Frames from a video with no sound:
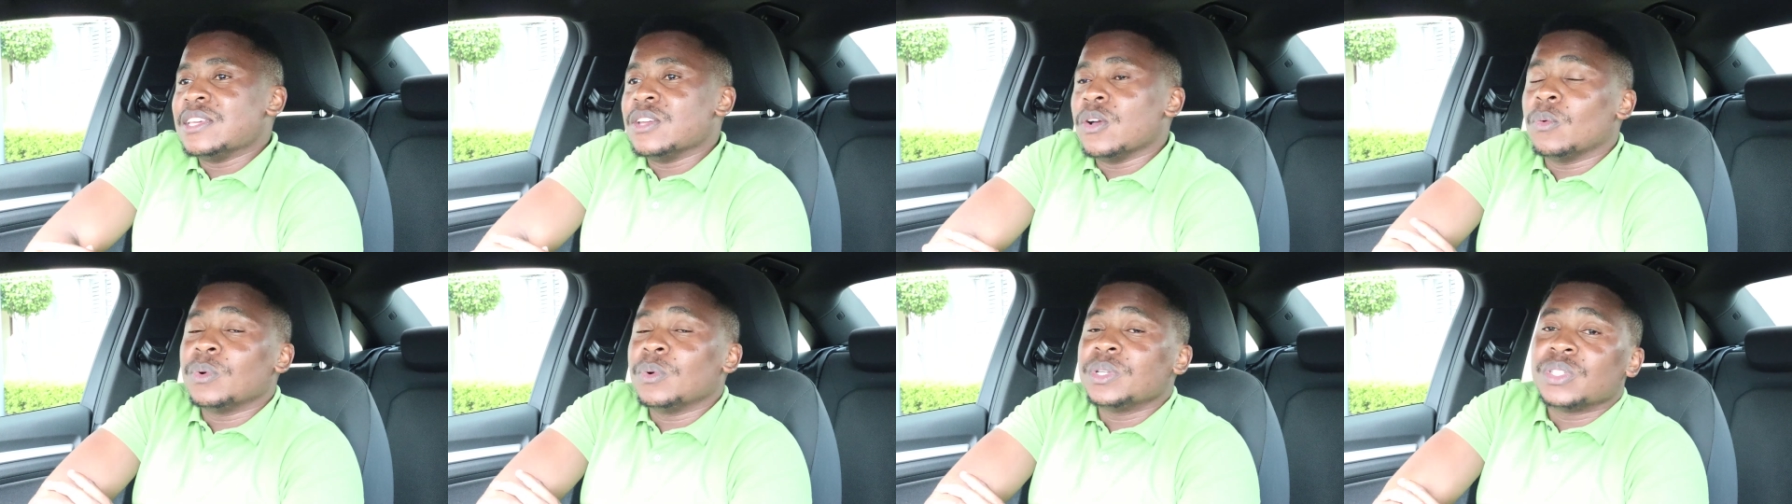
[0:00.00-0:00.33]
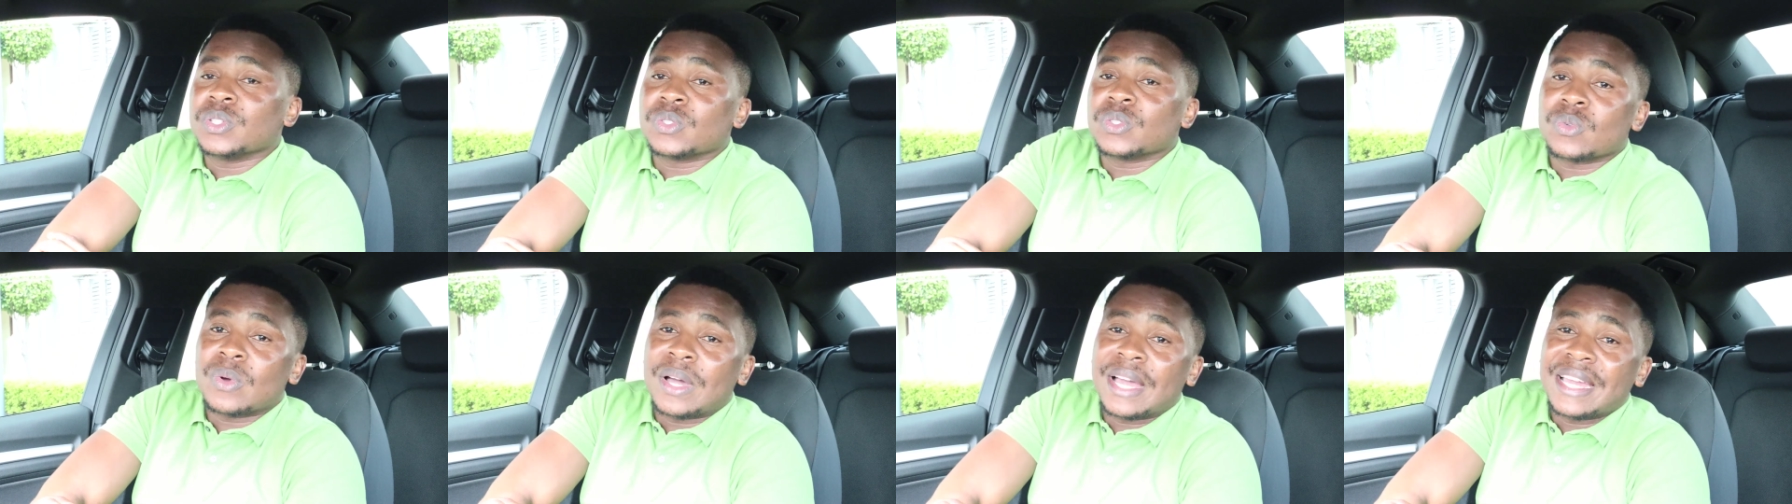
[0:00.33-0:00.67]
NIO,
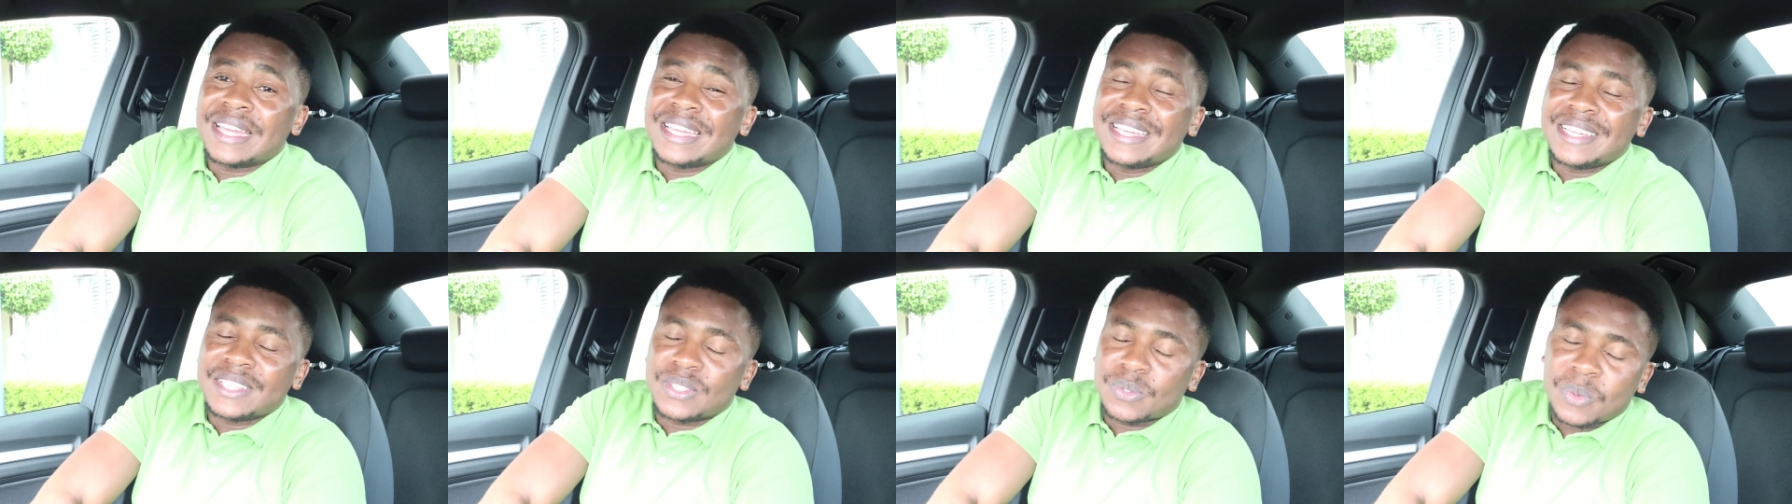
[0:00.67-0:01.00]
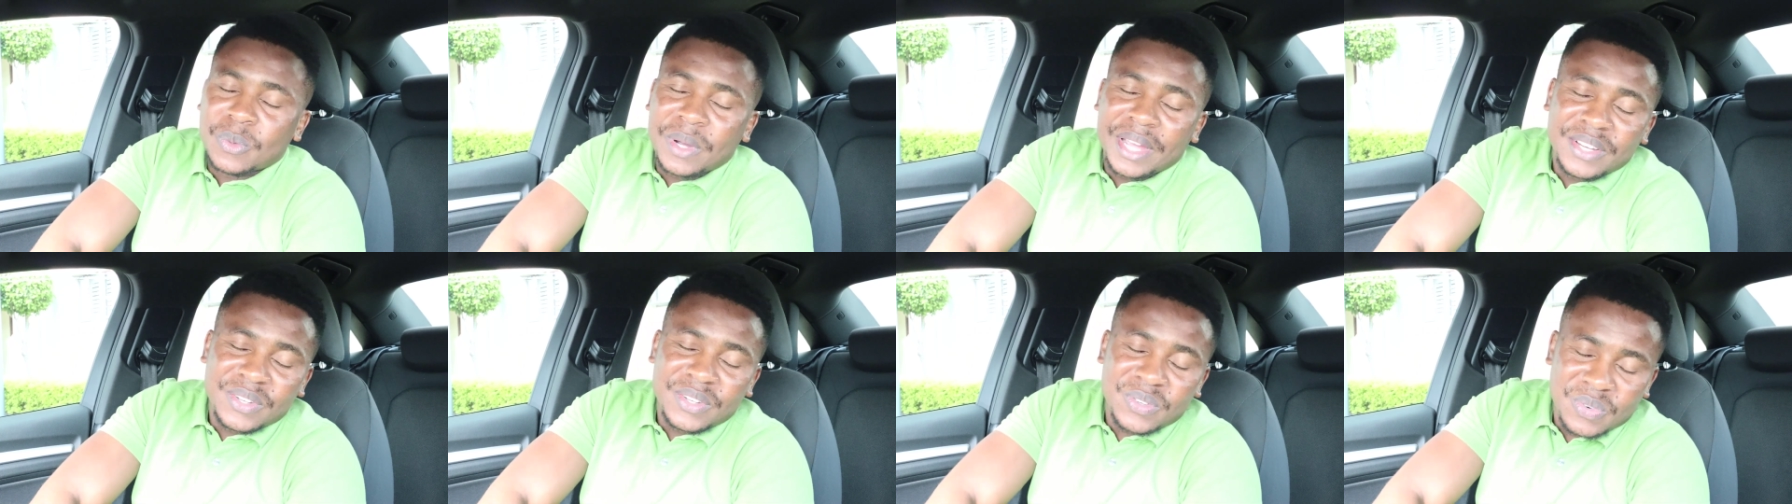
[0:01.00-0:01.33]
which is why it's
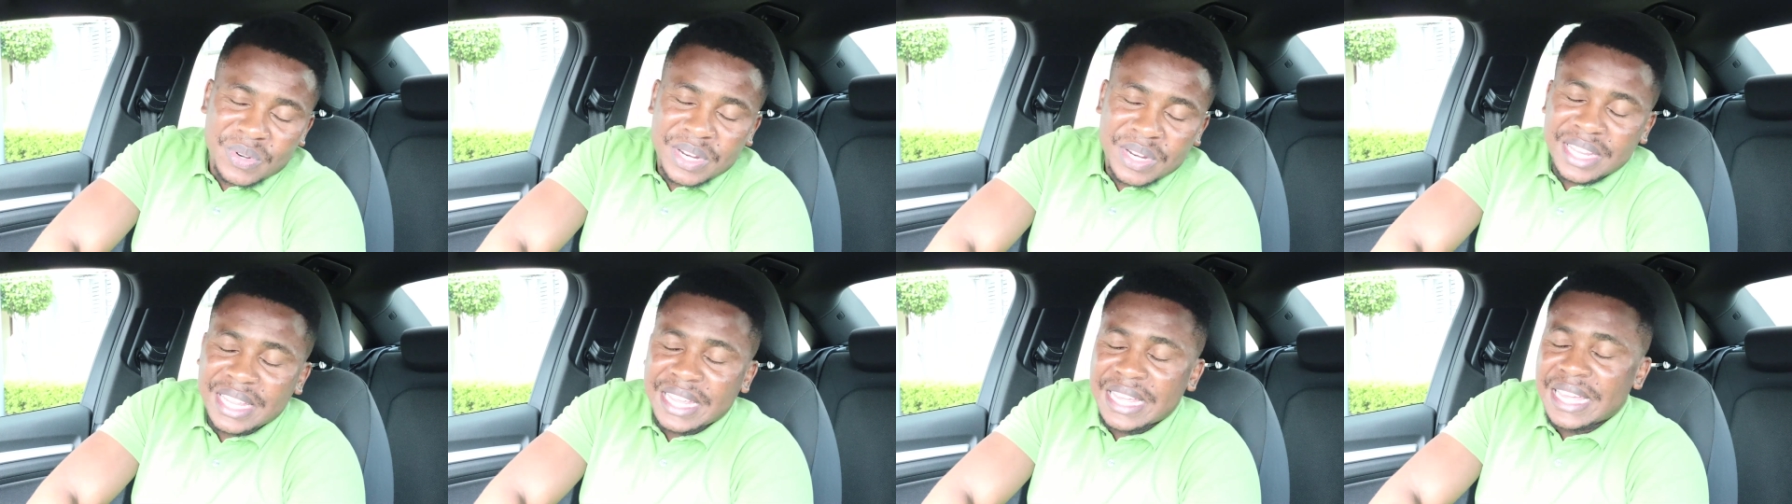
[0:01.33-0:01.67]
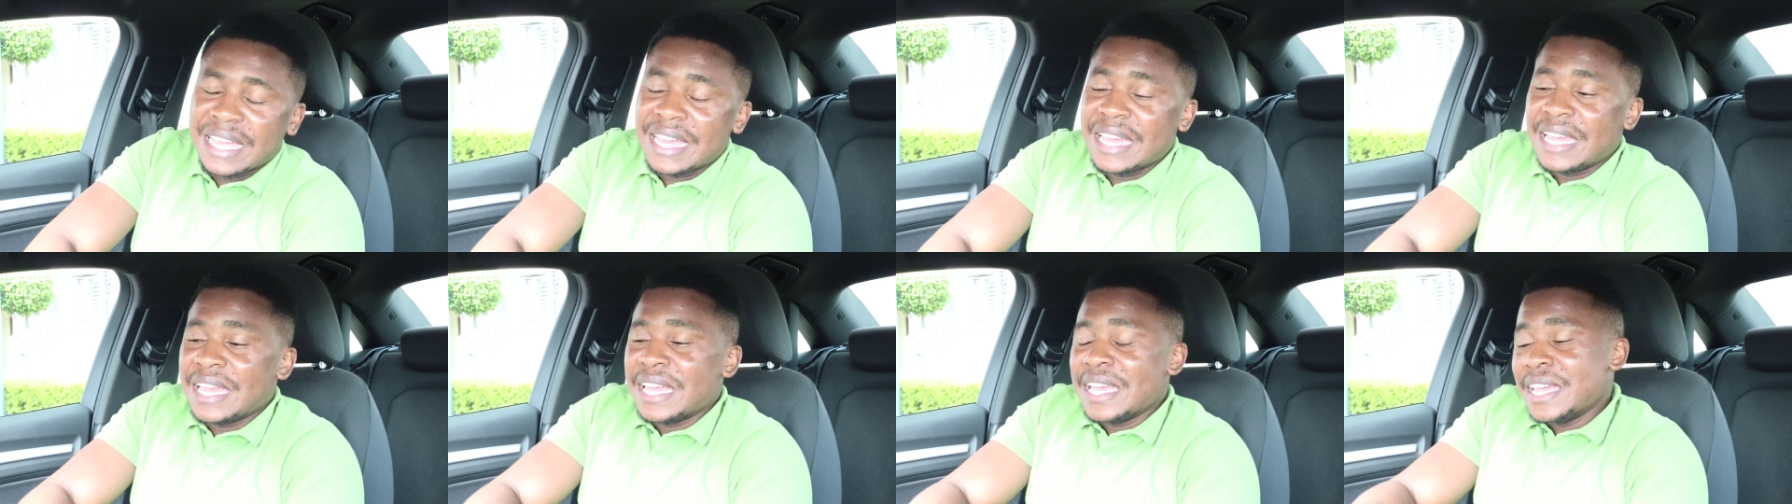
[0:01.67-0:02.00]
quite tricky,